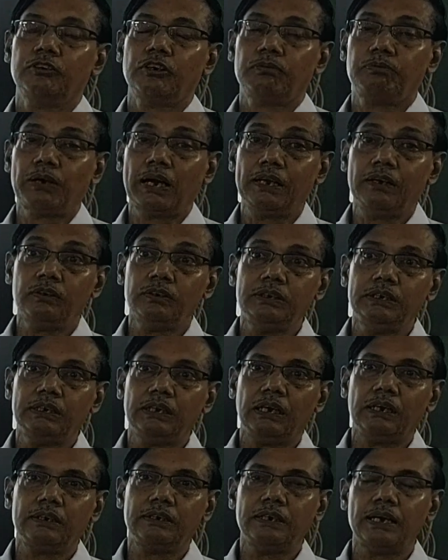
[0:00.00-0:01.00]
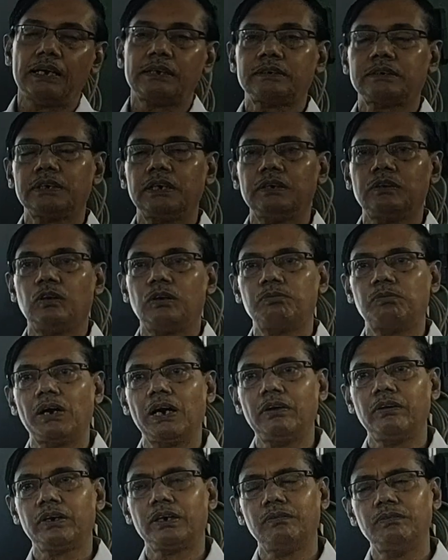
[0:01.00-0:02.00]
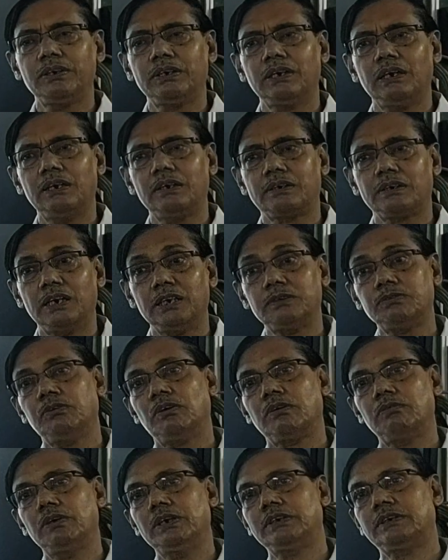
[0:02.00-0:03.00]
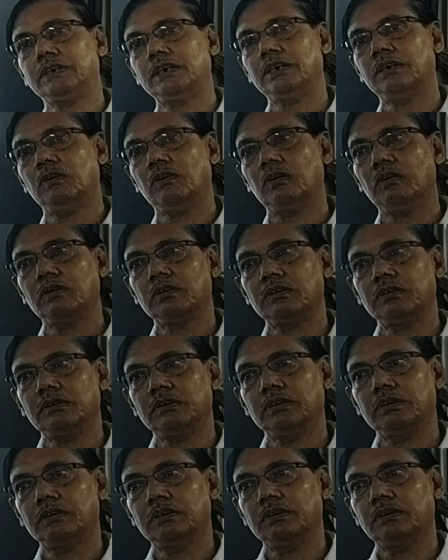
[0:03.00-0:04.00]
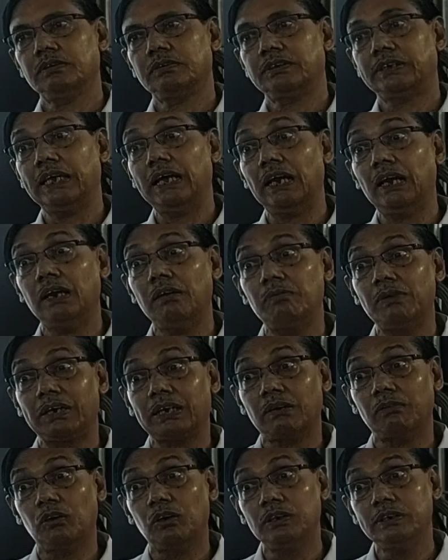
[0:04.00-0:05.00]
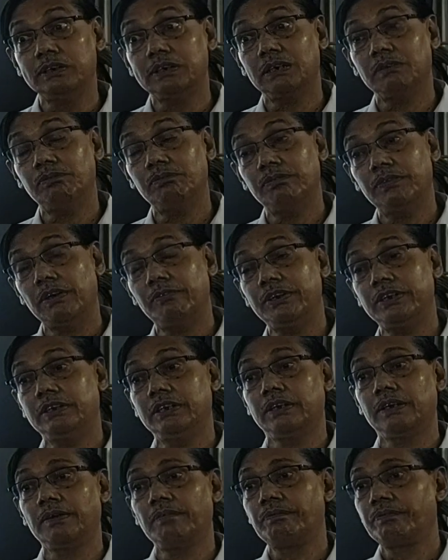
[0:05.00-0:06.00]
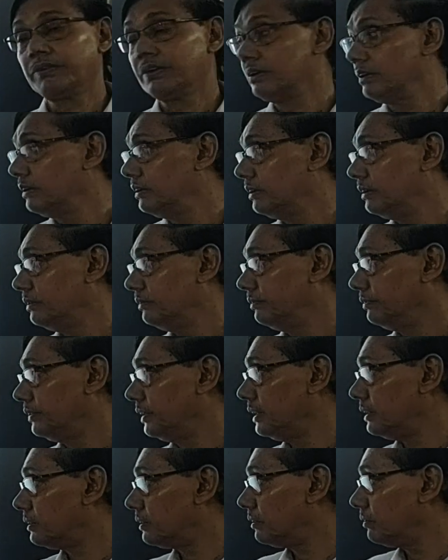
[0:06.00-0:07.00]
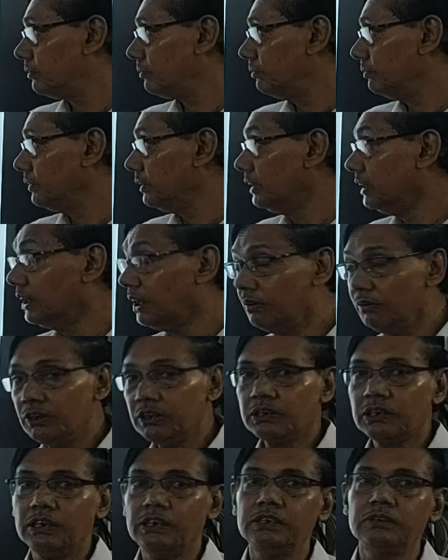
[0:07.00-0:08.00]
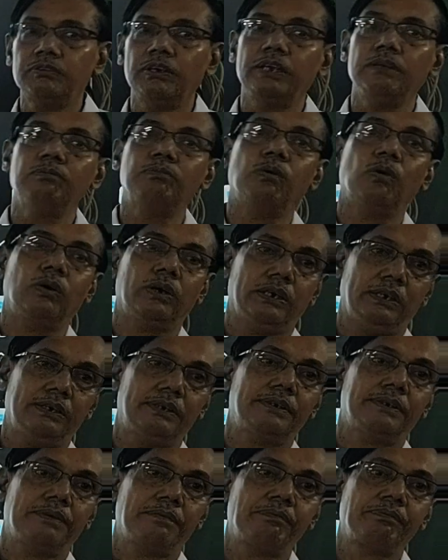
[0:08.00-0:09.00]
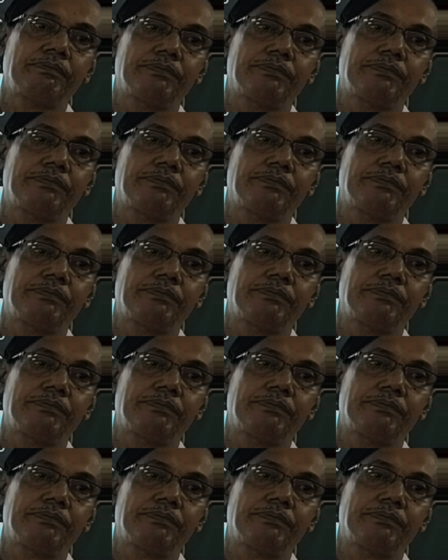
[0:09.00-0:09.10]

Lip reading: for biological reaction or biochemical transformation or cell metabolism, everything. This inhibition is very important,